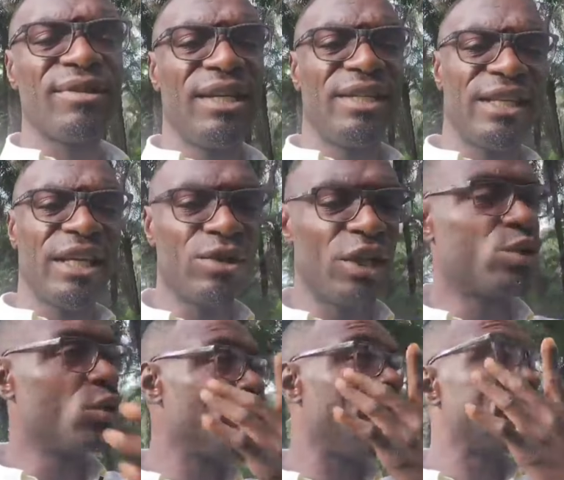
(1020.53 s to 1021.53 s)
He said to the
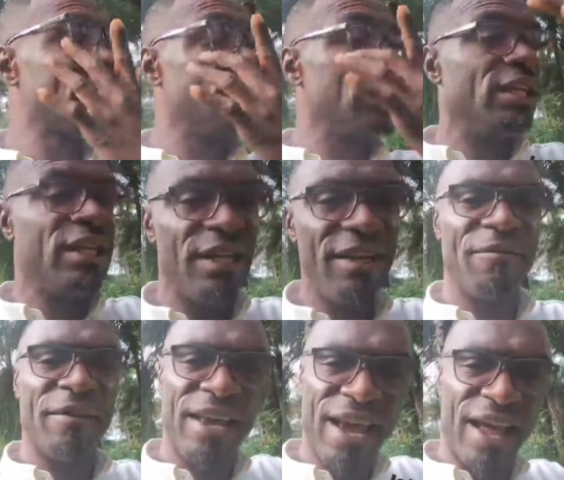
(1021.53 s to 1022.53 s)
soldiers,
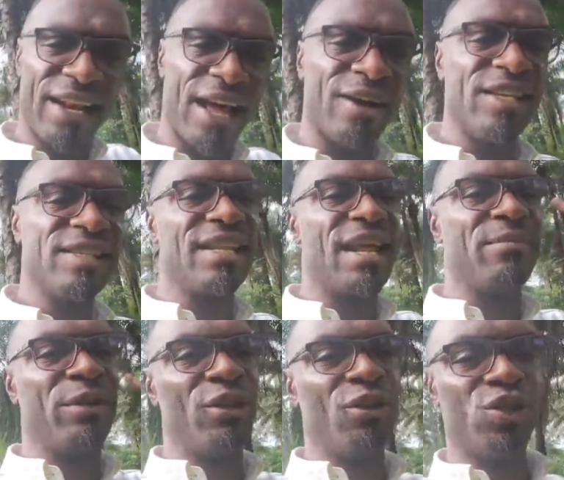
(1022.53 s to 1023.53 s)
leave here now. This
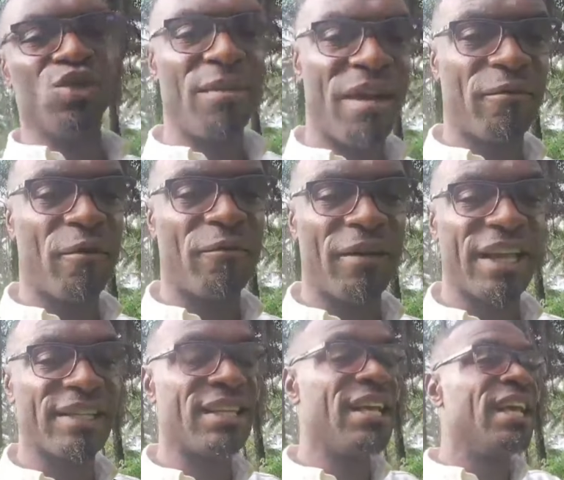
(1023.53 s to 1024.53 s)
land belongs to my
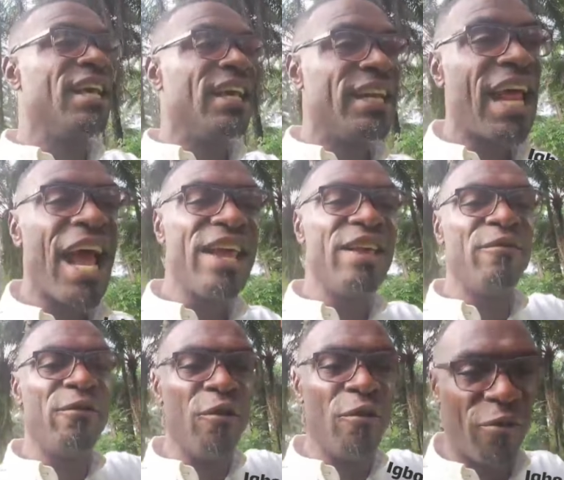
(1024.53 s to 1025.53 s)
forefathers. Now,
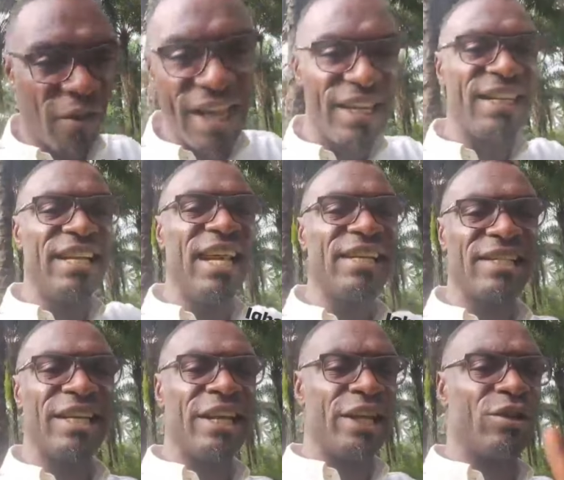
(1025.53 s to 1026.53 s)
if you fail, the next
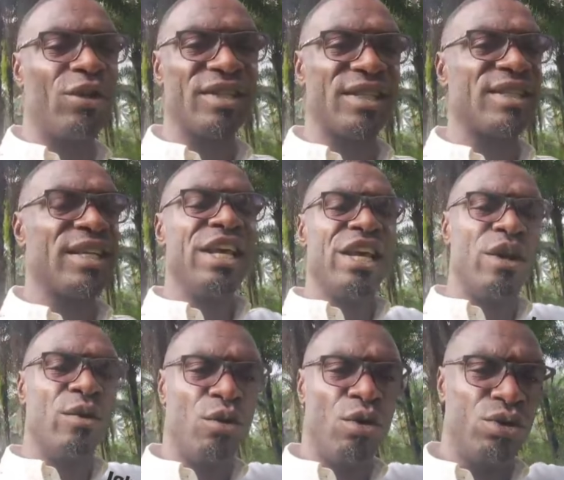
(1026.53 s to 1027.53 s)
thing he does is
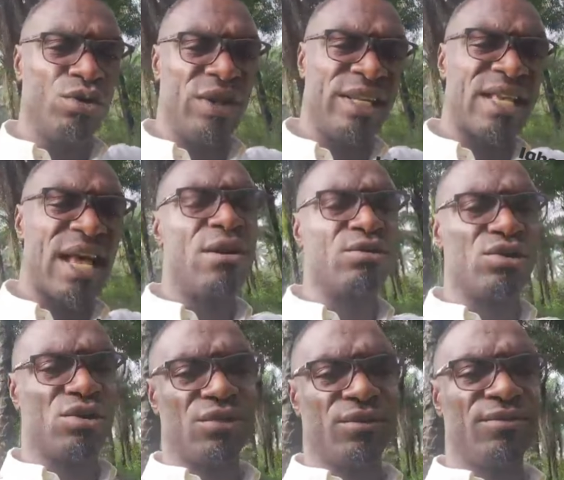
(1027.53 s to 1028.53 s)
he will go to his
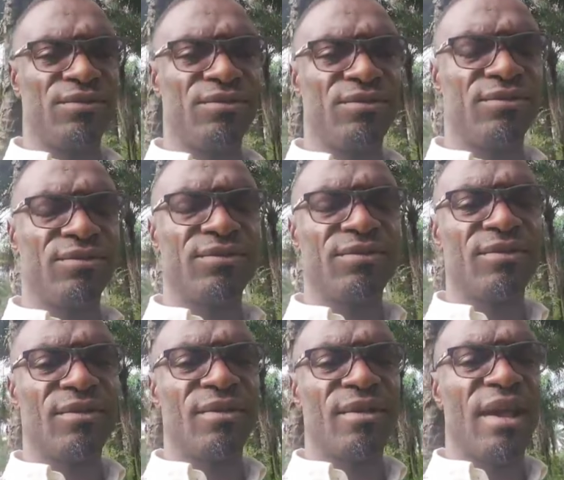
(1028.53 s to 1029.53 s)
house
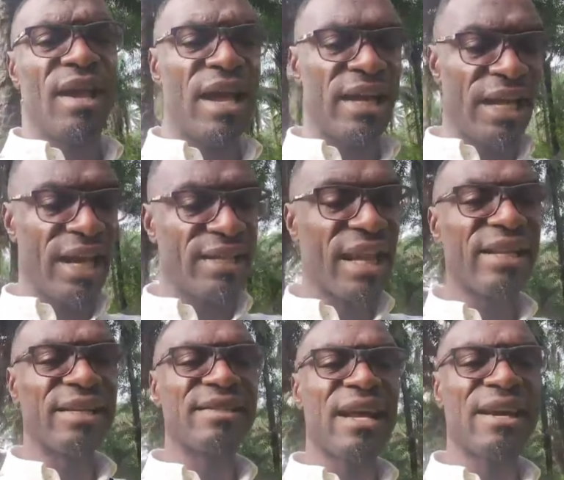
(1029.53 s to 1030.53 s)
and enter
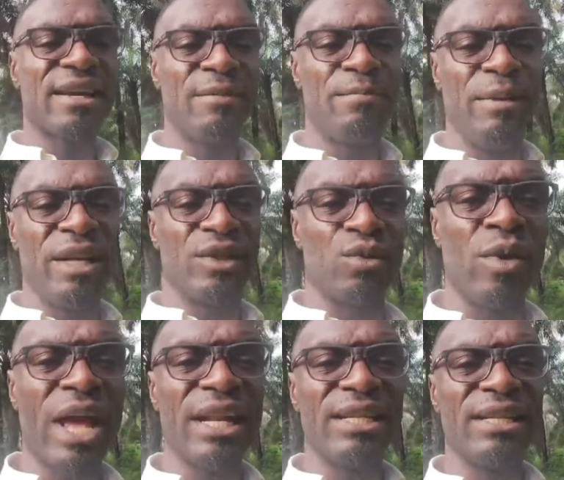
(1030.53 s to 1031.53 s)
the sacred place
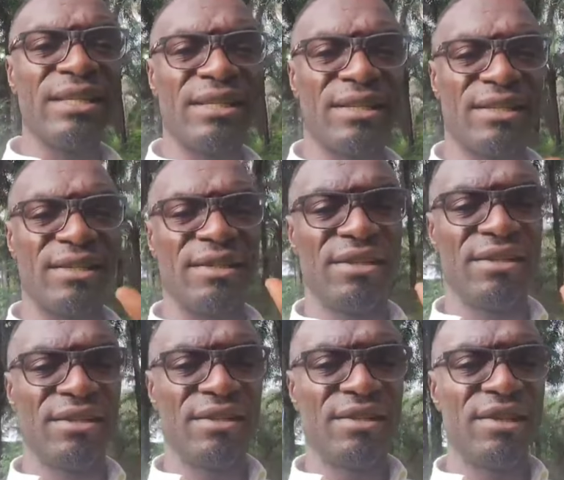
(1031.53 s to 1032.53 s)
where this
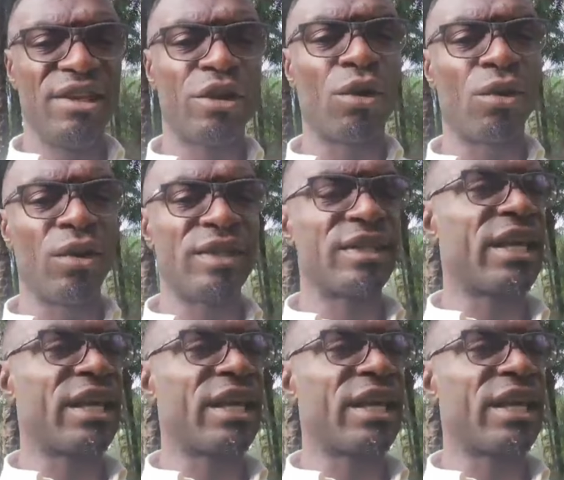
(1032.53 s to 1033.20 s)
Ikoro is